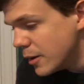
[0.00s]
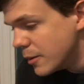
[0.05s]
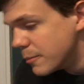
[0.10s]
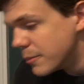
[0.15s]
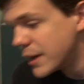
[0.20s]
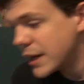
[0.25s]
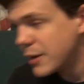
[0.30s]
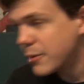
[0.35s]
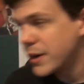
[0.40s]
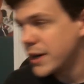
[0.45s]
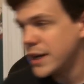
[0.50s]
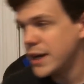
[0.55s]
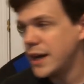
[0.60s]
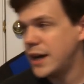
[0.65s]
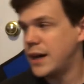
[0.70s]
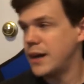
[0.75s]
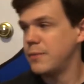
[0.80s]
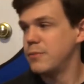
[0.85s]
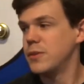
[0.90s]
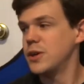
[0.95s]
But anyway,
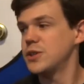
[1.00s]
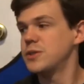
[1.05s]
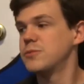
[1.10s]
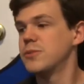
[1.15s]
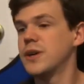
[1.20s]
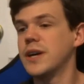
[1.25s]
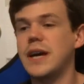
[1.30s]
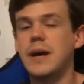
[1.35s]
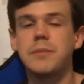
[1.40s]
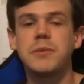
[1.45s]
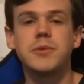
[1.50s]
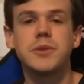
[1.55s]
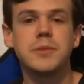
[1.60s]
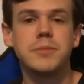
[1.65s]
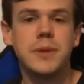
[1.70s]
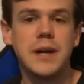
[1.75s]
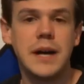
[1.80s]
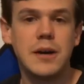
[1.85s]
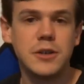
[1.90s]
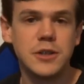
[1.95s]
yeah, I'm much more happy with the
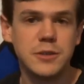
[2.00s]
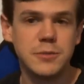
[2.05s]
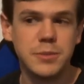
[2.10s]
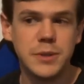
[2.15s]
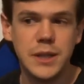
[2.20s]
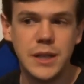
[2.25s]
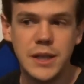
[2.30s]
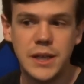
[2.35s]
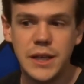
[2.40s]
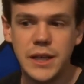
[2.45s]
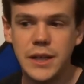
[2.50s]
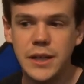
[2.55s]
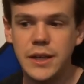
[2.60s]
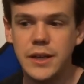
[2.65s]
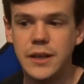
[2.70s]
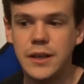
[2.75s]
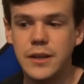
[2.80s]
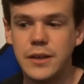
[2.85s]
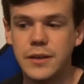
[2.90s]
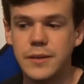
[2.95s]
power supply.
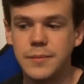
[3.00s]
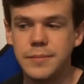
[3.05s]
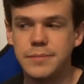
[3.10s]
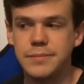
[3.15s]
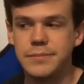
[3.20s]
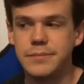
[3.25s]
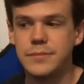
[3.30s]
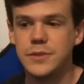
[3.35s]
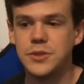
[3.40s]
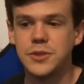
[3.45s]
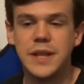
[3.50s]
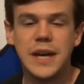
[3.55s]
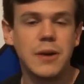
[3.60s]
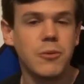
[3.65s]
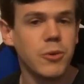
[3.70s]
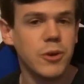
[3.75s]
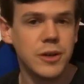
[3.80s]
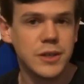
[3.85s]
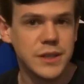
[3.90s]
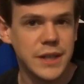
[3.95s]
So that
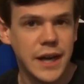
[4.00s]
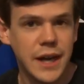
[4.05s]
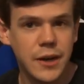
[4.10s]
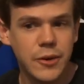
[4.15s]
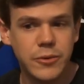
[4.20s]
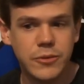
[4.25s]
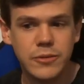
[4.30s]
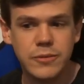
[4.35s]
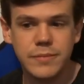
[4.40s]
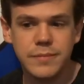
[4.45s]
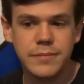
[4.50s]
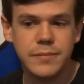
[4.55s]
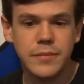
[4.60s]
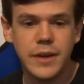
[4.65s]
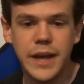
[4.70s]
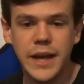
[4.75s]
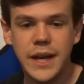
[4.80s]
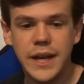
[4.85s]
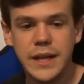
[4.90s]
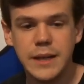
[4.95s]
worked out.
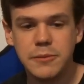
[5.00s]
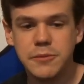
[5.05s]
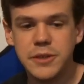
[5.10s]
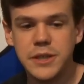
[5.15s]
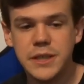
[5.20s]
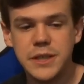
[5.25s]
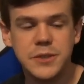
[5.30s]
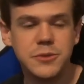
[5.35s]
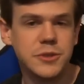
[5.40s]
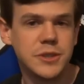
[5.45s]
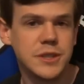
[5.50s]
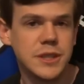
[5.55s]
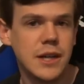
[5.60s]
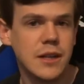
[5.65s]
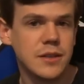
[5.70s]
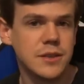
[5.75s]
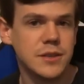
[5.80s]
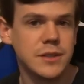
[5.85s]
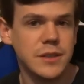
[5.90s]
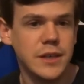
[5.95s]
And I upgraded to a
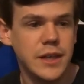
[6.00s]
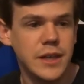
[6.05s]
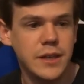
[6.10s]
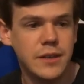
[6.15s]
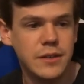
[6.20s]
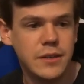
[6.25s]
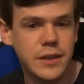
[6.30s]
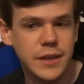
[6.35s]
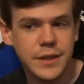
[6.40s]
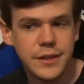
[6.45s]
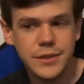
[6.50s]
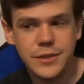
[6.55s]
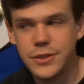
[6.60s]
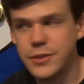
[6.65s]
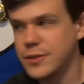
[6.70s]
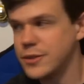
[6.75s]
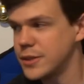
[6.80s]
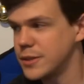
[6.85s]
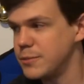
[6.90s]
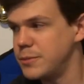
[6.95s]
solid state. And
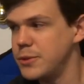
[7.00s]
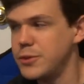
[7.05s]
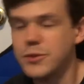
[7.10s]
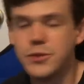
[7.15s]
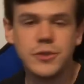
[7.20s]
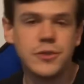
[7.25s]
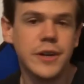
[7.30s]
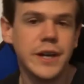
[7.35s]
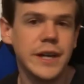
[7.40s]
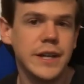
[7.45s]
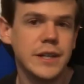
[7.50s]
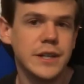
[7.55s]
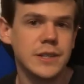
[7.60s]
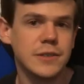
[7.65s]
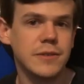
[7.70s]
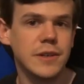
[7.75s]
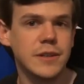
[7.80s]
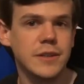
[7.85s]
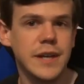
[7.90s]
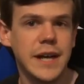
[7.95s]
so the computer's great. It's
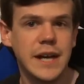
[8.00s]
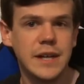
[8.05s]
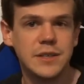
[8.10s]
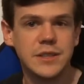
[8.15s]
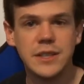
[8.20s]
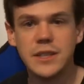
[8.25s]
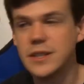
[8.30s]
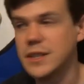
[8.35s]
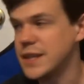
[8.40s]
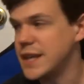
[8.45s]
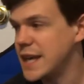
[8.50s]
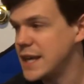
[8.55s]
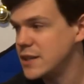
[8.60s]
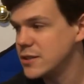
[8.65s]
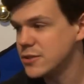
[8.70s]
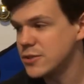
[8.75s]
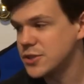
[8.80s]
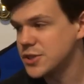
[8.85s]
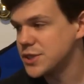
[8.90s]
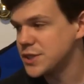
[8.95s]
fantastic. The
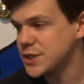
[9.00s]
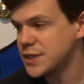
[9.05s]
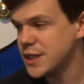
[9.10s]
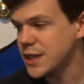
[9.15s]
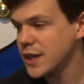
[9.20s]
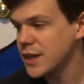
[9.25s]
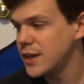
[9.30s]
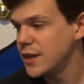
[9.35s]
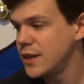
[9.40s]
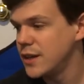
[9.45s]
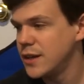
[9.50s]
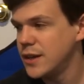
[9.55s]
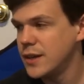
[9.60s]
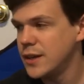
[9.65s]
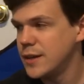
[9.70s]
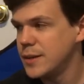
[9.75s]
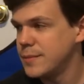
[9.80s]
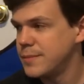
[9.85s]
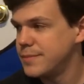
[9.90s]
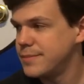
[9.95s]
case looks sick.
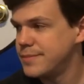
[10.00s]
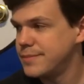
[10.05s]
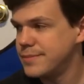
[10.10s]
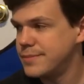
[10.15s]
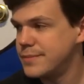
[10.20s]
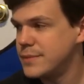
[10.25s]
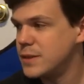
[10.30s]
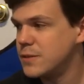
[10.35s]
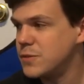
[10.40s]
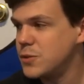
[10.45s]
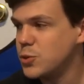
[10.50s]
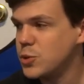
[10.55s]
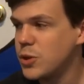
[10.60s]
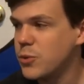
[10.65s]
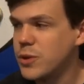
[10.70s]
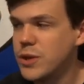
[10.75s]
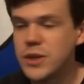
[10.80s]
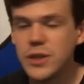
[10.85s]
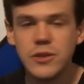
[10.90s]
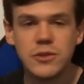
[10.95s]
The viewing
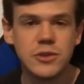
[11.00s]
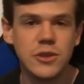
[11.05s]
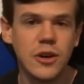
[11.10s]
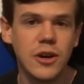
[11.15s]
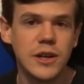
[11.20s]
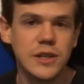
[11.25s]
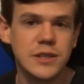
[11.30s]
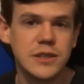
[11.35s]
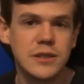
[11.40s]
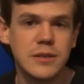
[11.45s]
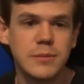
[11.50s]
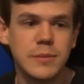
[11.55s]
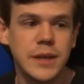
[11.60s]
window's awesome.